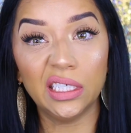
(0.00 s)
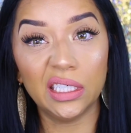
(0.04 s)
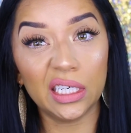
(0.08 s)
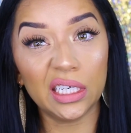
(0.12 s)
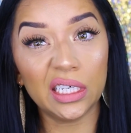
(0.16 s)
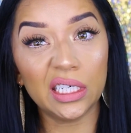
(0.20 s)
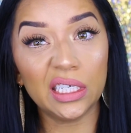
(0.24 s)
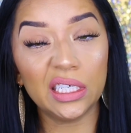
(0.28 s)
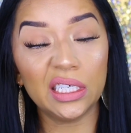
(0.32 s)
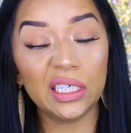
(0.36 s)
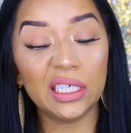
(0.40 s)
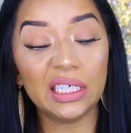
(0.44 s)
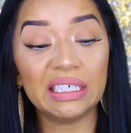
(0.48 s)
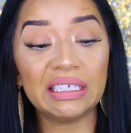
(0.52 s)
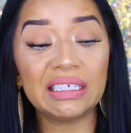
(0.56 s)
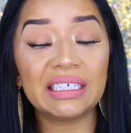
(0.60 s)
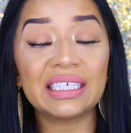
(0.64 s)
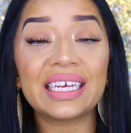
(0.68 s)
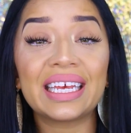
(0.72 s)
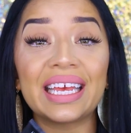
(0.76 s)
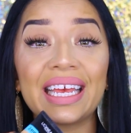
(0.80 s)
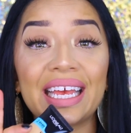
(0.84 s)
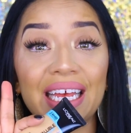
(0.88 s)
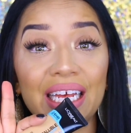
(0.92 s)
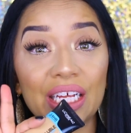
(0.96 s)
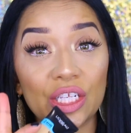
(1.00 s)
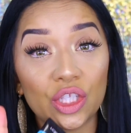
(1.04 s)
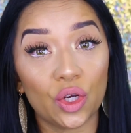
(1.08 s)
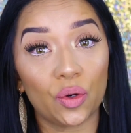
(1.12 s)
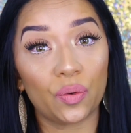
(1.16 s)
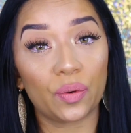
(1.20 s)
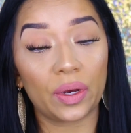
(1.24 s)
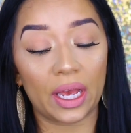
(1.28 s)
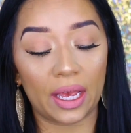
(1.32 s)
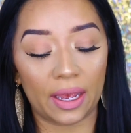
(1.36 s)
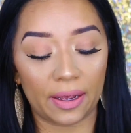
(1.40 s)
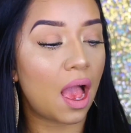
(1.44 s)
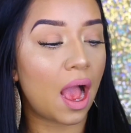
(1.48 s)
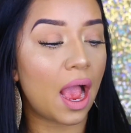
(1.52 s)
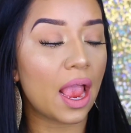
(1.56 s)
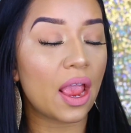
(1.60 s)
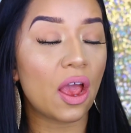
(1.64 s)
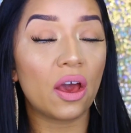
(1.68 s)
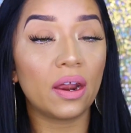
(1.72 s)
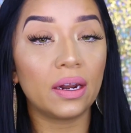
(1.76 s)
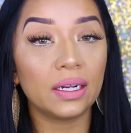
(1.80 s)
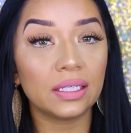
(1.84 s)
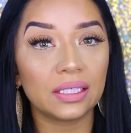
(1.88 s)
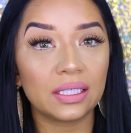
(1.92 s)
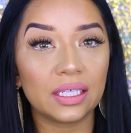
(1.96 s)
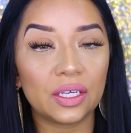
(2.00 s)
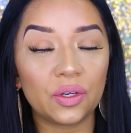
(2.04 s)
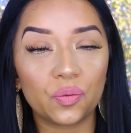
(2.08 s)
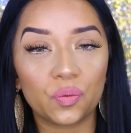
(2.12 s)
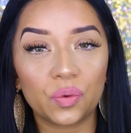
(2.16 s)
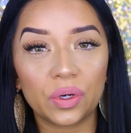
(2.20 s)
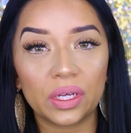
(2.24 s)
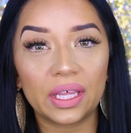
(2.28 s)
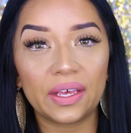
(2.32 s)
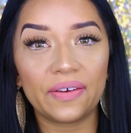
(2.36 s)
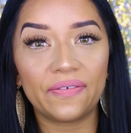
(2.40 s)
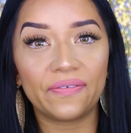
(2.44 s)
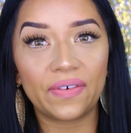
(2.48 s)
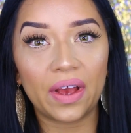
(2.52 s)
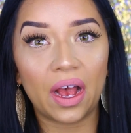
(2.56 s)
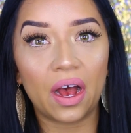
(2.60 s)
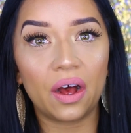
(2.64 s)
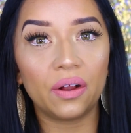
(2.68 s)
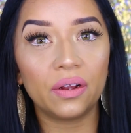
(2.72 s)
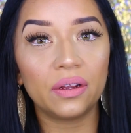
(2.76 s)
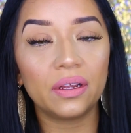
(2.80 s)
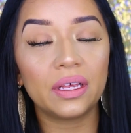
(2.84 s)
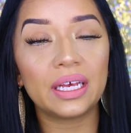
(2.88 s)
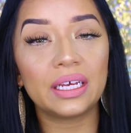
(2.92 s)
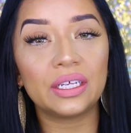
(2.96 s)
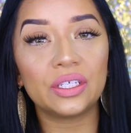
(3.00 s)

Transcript: It's okay. I honestly really fell